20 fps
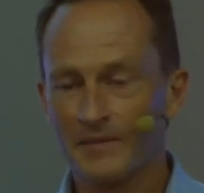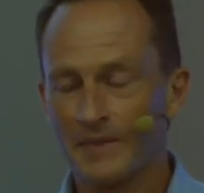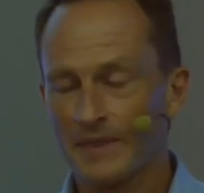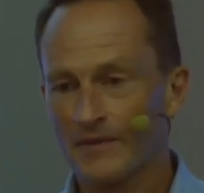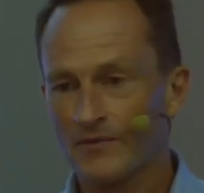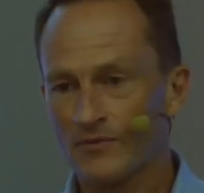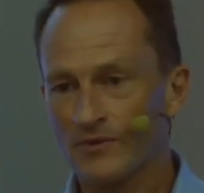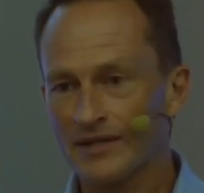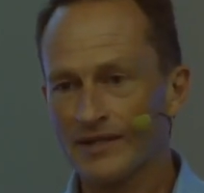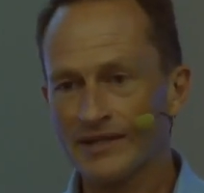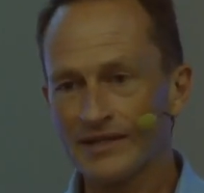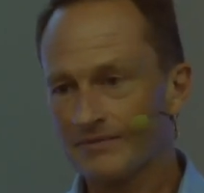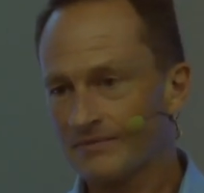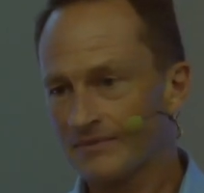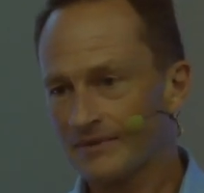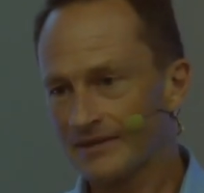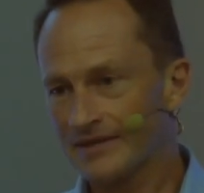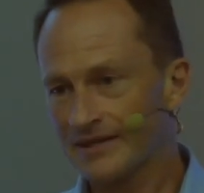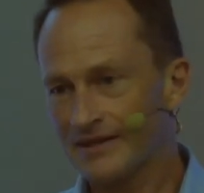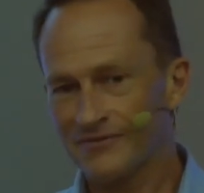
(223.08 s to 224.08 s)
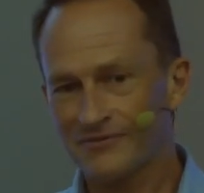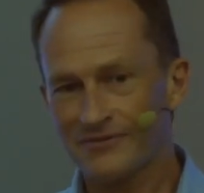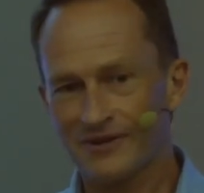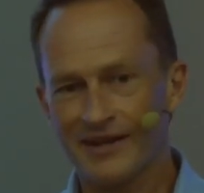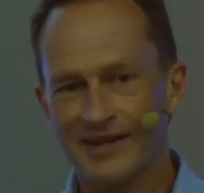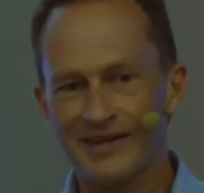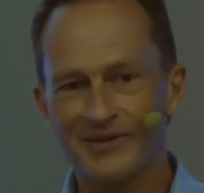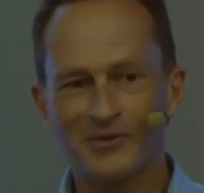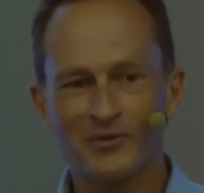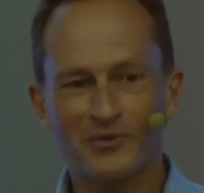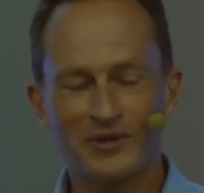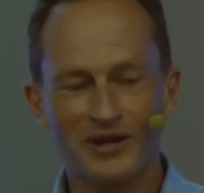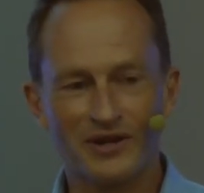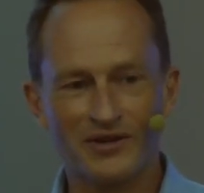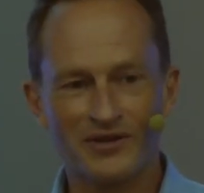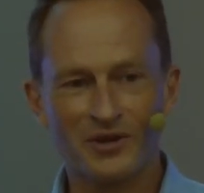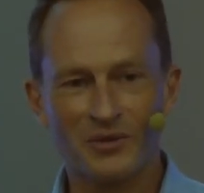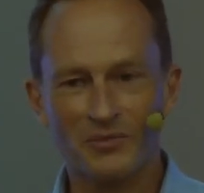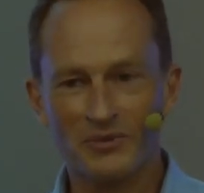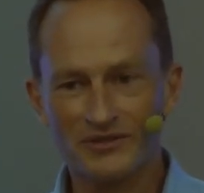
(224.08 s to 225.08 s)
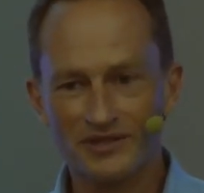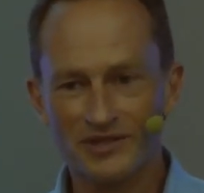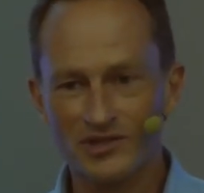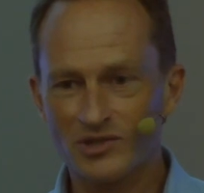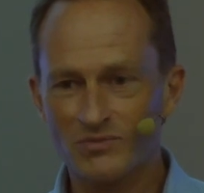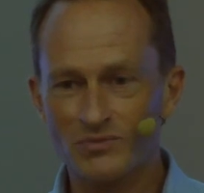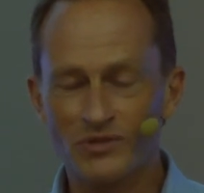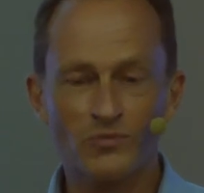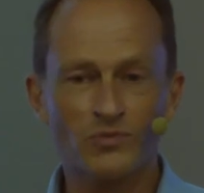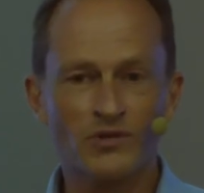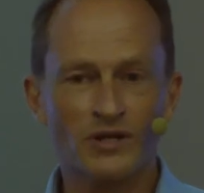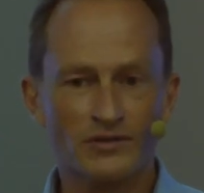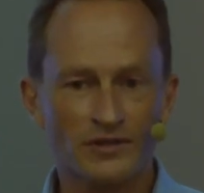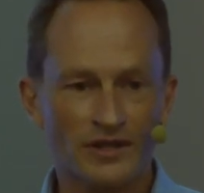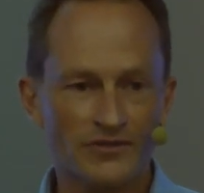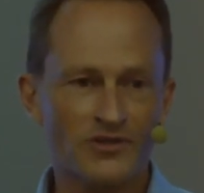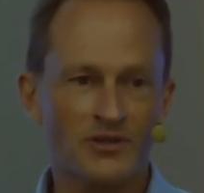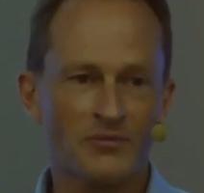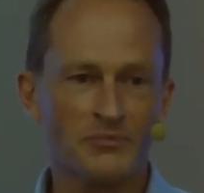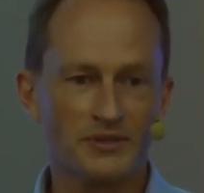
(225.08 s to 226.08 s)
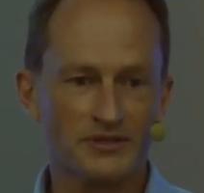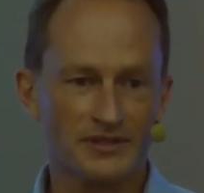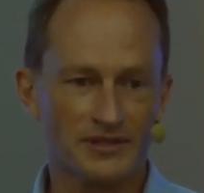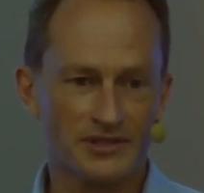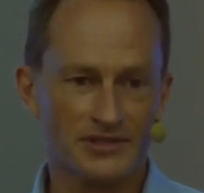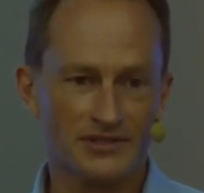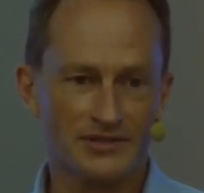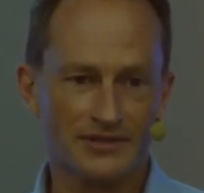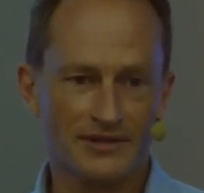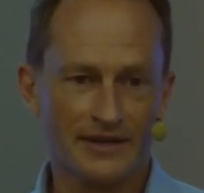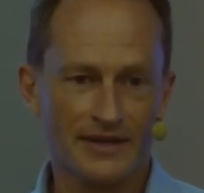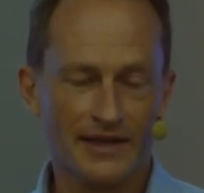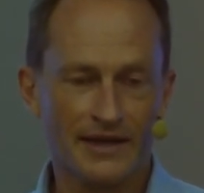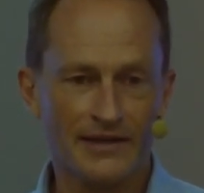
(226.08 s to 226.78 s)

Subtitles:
Really, EFI, we are competition, but we are not competition.